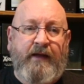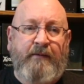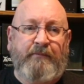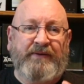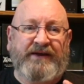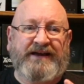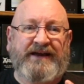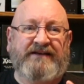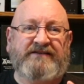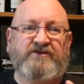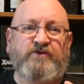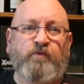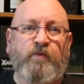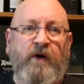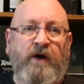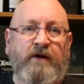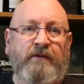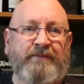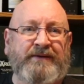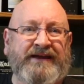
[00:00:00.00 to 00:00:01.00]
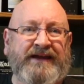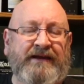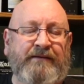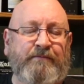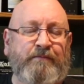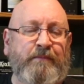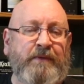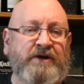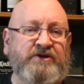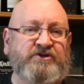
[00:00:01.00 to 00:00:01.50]
because the water
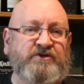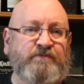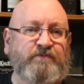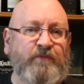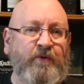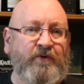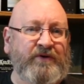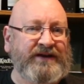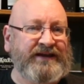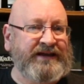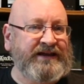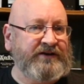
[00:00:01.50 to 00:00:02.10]
became much more